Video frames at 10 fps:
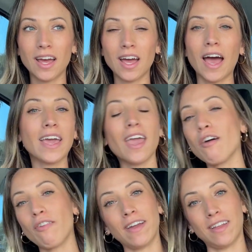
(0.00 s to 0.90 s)
I
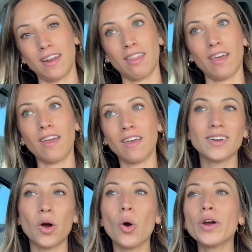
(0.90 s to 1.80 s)
can't find anything.
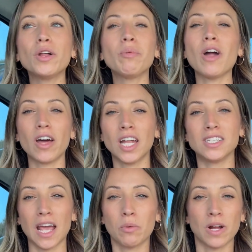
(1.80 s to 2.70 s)
Or it'll be on a
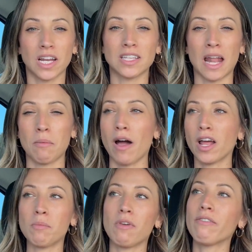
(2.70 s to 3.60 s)
day where I decide I'm not
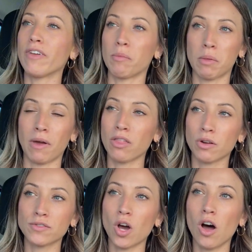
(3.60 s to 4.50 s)
going to be filming my
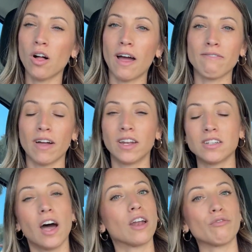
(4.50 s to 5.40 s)
thrift haul. I find a
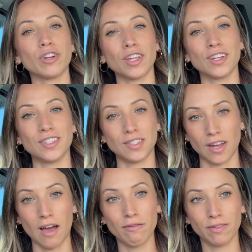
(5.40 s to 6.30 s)
ton of really good
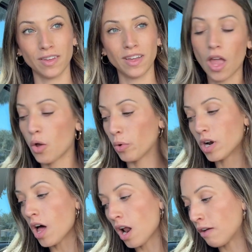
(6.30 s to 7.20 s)
stuff. We're
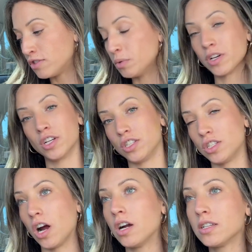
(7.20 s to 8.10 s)
not off to a good
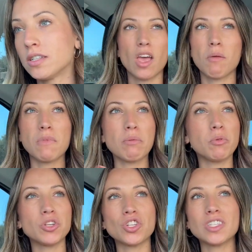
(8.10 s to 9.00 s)
start. Maybe
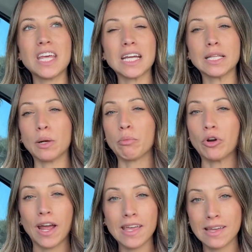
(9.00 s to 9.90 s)
we should just take a little
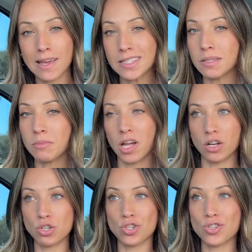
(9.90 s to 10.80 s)
break and get some
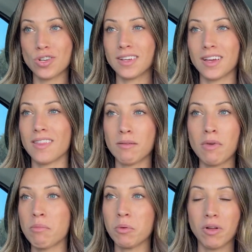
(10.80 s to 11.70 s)
lunch, and then
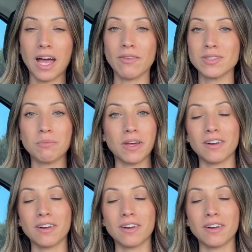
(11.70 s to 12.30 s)
maybe we'll have some better